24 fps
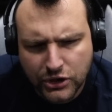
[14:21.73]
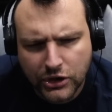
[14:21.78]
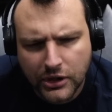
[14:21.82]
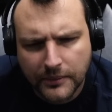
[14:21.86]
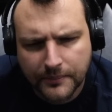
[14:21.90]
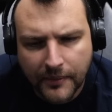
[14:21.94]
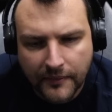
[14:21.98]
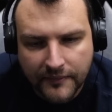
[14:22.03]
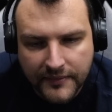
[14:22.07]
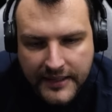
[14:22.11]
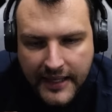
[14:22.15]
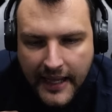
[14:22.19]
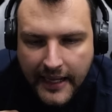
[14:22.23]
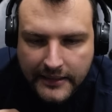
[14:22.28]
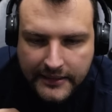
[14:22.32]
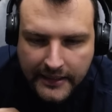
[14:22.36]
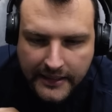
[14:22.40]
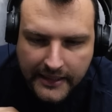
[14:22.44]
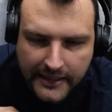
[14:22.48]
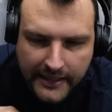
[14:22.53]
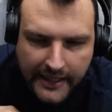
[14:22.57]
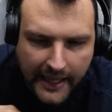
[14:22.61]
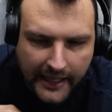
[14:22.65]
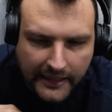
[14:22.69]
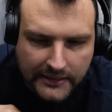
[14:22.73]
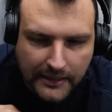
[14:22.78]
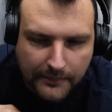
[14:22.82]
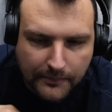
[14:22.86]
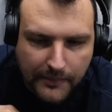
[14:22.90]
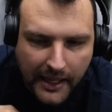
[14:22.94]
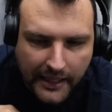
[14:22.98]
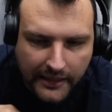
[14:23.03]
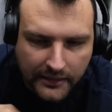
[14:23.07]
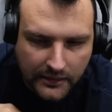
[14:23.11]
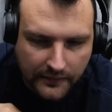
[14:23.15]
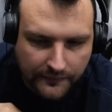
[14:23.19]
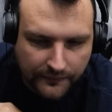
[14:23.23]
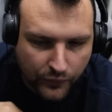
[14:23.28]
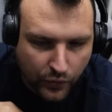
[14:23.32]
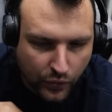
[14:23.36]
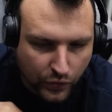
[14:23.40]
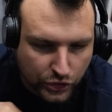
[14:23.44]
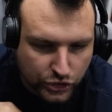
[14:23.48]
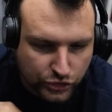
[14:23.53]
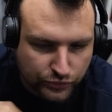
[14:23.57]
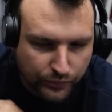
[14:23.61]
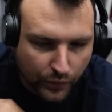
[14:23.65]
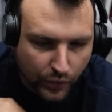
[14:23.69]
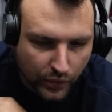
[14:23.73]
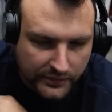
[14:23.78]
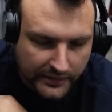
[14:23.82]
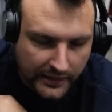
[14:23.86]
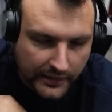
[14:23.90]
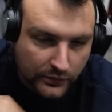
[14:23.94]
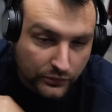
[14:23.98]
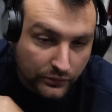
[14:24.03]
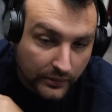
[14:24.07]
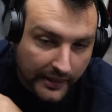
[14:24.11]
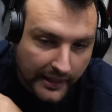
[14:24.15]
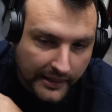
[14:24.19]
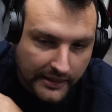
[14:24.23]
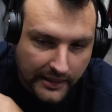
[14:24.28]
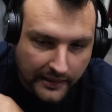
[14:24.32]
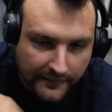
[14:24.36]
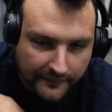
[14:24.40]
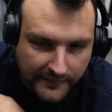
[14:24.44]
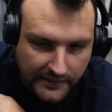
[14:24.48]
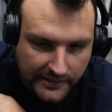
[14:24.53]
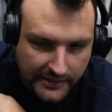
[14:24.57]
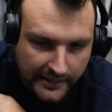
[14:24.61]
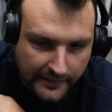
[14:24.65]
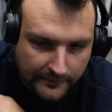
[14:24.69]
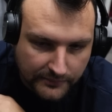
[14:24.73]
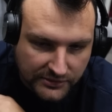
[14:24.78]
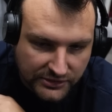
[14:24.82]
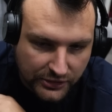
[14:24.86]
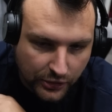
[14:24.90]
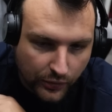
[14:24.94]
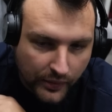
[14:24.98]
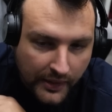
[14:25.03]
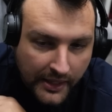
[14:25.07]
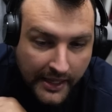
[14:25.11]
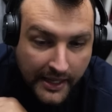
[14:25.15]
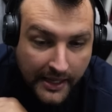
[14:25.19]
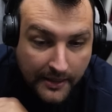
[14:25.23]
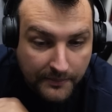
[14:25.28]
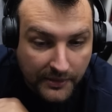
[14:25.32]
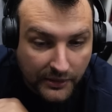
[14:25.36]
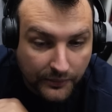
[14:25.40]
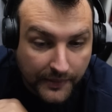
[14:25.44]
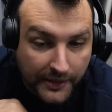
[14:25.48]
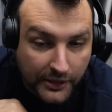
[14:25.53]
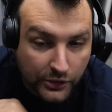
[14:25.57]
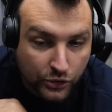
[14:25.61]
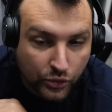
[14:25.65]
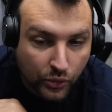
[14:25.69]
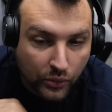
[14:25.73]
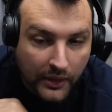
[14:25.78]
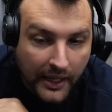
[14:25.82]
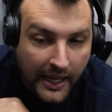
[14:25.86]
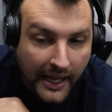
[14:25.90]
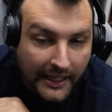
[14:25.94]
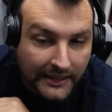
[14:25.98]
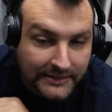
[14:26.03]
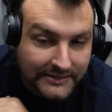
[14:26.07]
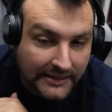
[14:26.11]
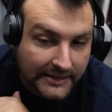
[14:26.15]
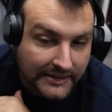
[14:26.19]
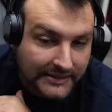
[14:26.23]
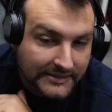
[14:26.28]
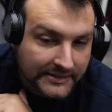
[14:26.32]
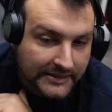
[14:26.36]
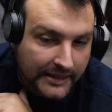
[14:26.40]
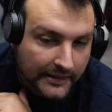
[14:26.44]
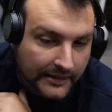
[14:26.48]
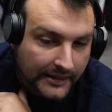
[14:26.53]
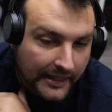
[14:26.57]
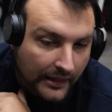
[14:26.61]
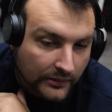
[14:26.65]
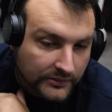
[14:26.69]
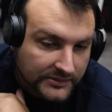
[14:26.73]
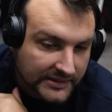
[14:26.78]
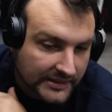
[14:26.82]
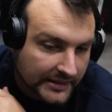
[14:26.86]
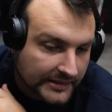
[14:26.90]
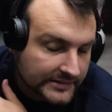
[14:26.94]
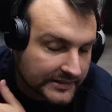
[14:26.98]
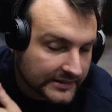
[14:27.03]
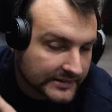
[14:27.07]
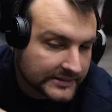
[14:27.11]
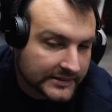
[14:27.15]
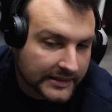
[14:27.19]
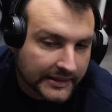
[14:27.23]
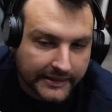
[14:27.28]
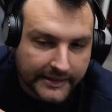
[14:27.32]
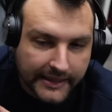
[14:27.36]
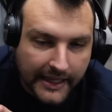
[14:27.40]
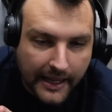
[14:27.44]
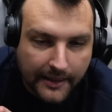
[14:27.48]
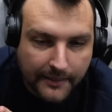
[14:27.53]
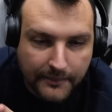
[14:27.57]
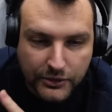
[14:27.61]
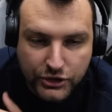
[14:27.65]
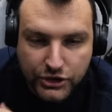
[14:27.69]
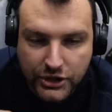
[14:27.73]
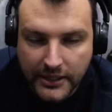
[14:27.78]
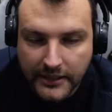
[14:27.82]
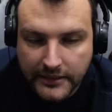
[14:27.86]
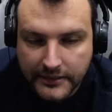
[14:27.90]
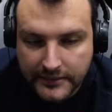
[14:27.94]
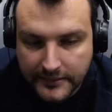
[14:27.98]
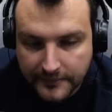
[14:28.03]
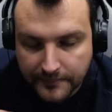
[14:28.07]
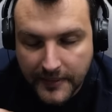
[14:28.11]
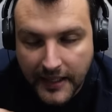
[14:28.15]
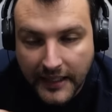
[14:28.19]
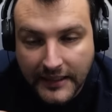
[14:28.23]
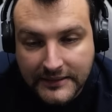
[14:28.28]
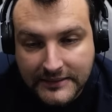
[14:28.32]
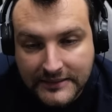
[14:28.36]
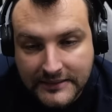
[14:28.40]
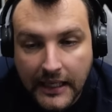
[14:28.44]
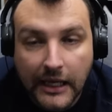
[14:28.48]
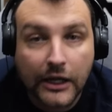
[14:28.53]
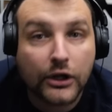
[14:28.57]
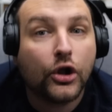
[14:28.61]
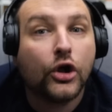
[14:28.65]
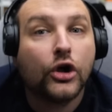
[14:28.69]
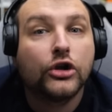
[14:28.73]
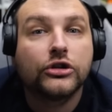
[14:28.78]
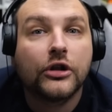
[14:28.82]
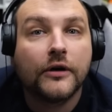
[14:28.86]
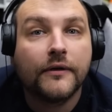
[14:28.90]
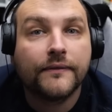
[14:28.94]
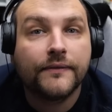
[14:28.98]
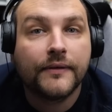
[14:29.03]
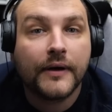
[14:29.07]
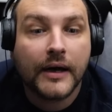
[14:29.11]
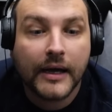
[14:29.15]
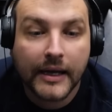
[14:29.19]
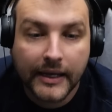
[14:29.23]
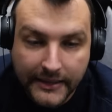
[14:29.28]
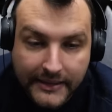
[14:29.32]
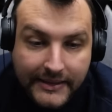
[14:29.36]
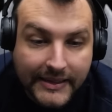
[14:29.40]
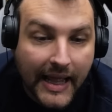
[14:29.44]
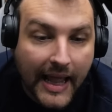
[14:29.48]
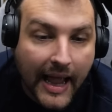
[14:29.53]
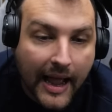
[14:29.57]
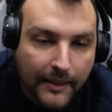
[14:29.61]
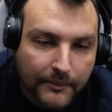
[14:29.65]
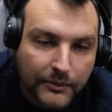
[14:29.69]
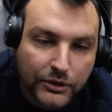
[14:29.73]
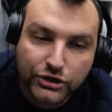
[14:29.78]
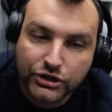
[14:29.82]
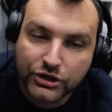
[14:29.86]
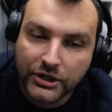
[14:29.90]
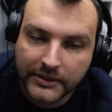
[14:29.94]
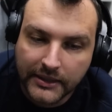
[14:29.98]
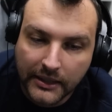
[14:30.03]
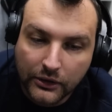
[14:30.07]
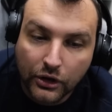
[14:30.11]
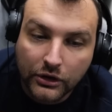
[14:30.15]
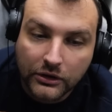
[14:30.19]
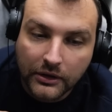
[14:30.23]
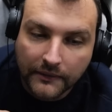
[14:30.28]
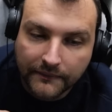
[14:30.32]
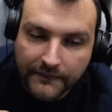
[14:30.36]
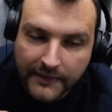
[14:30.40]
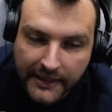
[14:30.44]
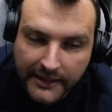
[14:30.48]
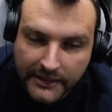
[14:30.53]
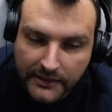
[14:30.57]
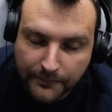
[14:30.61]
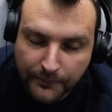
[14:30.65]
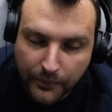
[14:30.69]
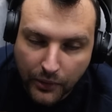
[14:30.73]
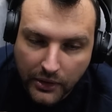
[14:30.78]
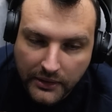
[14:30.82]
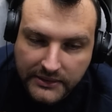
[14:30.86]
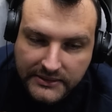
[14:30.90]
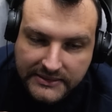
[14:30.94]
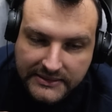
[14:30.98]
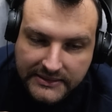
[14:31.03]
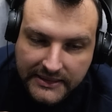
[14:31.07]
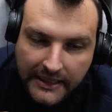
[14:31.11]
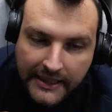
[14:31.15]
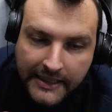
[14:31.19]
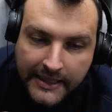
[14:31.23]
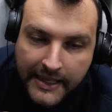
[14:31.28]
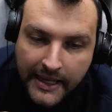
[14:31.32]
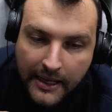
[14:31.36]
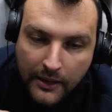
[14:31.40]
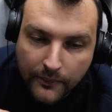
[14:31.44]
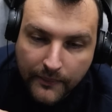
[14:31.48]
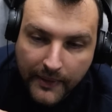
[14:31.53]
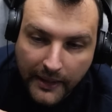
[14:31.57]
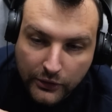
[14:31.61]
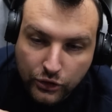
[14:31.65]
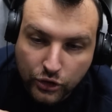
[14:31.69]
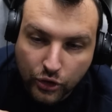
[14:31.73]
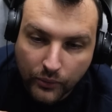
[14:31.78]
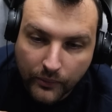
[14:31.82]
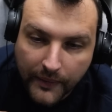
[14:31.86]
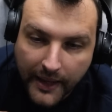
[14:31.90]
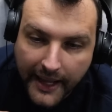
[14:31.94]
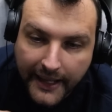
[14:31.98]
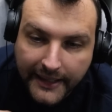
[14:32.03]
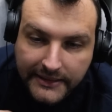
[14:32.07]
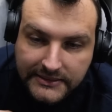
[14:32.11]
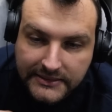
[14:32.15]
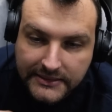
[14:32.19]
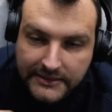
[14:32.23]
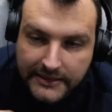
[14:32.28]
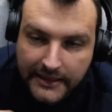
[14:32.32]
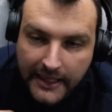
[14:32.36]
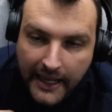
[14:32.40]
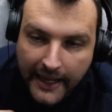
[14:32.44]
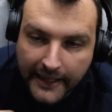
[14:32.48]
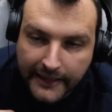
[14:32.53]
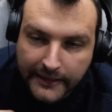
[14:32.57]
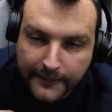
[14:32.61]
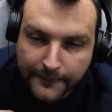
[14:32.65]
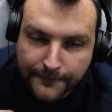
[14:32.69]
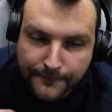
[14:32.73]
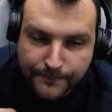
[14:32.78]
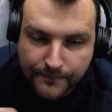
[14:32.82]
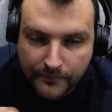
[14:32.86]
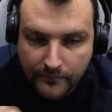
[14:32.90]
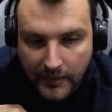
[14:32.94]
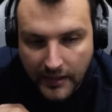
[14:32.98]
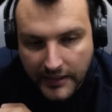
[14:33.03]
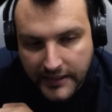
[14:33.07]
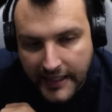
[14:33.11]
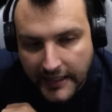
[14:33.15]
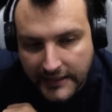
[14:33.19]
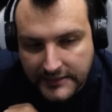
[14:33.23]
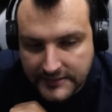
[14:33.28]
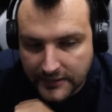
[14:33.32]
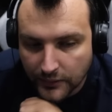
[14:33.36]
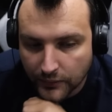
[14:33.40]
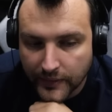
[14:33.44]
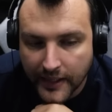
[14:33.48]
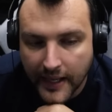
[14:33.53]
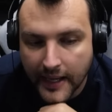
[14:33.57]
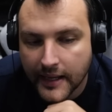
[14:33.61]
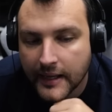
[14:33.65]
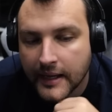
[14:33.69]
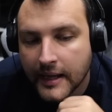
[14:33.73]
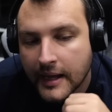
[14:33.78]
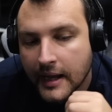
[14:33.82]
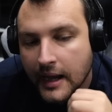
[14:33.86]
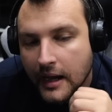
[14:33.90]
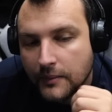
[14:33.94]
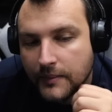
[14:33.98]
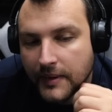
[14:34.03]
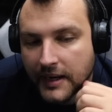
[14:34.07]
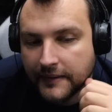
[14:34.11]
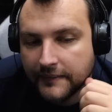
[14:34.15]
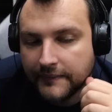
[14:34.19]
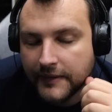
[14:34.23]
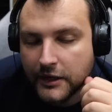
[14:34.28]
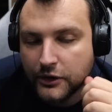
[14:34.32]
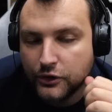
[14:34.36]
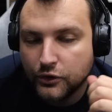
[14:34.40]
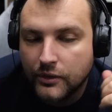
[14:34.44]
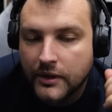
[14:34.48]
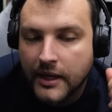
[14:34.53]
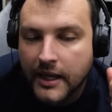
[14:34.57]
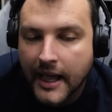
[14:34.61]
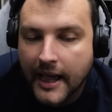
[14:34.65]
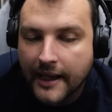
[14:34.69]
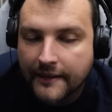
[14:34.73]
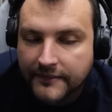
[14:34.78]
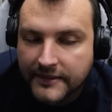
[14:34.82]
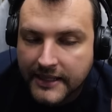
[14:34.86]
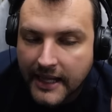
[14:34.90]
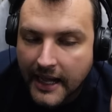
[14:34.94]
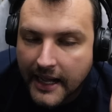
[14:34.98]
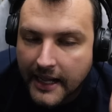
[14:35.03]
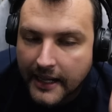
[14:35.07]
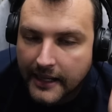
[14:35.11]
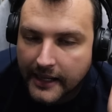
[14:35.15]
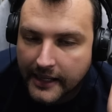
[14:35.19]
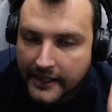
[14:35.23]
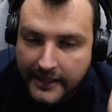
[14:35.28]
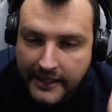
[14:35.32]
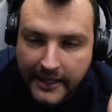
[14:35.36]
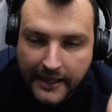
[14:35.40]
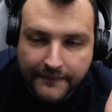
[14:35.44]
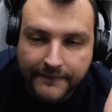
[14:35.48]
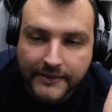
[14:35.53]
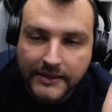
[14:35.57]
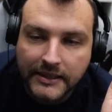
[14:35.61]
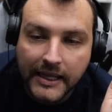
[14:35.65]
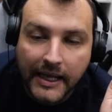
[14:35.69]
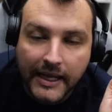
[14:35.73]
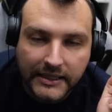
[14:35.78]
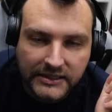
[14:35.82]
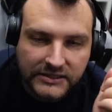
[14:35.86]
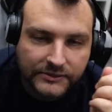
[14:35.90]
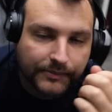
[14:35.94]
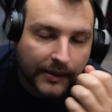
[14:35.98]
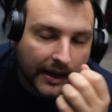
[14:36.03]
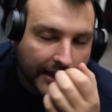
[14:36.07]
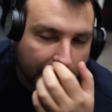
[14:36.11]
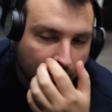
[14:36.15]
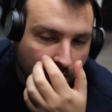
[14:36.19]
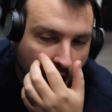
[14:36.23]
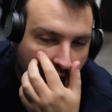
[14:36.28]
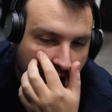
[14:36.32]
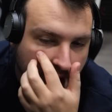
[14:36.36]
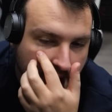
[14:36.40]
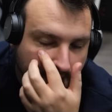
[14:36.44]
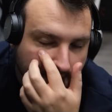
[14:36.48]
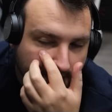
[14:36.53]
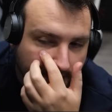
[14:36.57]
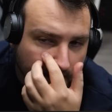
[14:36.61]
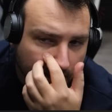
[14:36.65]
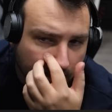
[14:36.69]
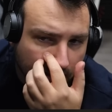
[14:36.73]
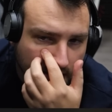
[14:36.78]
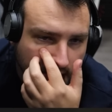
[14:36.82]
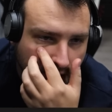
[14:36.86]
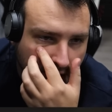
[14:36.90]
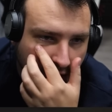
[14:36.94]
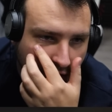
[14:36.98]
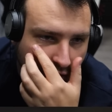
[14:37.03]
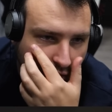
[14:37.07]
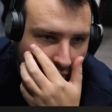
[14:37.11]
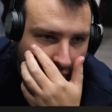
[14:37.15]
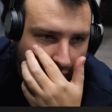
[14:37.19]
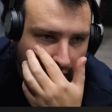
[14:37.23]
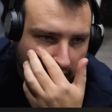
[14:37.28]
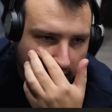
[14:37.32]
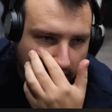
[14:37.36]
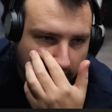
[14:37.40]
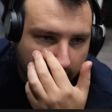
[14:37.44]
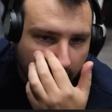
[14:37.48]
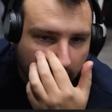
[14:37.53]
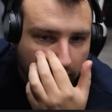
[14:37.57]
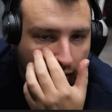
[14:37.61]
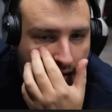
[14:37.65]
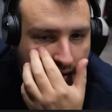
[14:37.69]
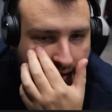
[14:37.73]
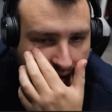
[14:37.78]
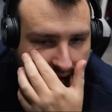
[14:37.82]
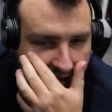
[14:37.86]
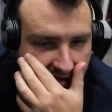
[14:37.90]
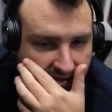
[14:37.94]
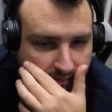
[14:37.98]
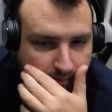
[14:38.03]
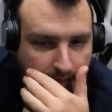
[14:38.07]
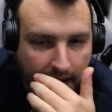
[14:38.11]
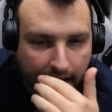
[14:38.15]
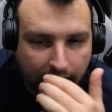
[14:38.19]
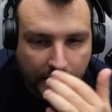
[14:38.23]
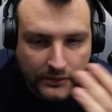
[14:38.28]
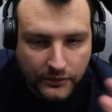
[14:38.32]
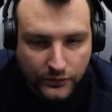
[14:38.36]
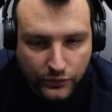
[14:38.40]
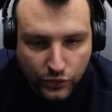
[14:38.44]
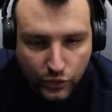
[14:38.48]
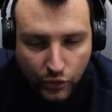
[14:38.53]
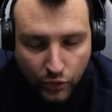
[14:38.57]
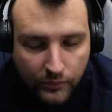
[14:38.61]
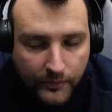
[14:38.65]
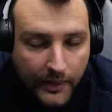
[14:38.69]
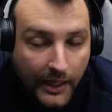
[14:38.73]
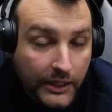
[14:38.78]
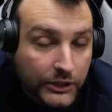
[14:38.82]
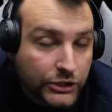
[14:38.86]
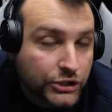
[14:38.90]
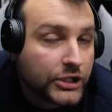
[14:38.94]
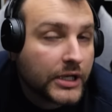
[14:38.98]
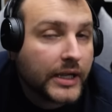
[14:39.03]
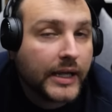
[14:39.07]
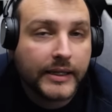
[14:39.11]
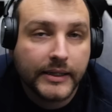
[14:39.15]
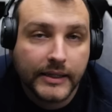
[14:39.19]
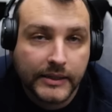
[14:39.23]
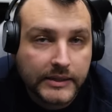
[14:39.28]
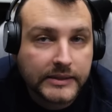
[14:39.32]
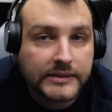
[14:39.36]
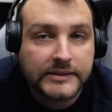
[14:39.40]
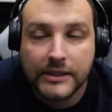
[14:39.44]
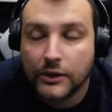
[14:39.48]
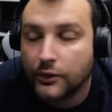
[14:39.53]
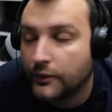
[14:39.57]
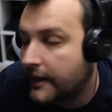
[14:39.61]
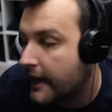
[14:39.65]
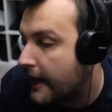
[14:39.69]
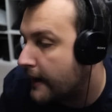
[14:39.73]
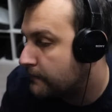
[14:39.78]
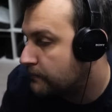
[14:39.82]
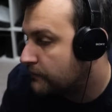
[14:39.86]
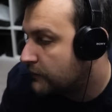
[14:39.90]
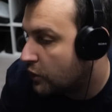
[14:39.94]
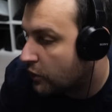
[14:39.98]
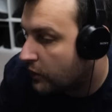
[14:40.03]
top of that, he had a Manticore spotting together with him, so between two guys it is 10,000 assisting damage, and that's a lot of damage and a lot of hit points went to waste, right? But that's okay. Whenever you have the heavy tanks playing on the field, you cannot expect too much, and it is okay. You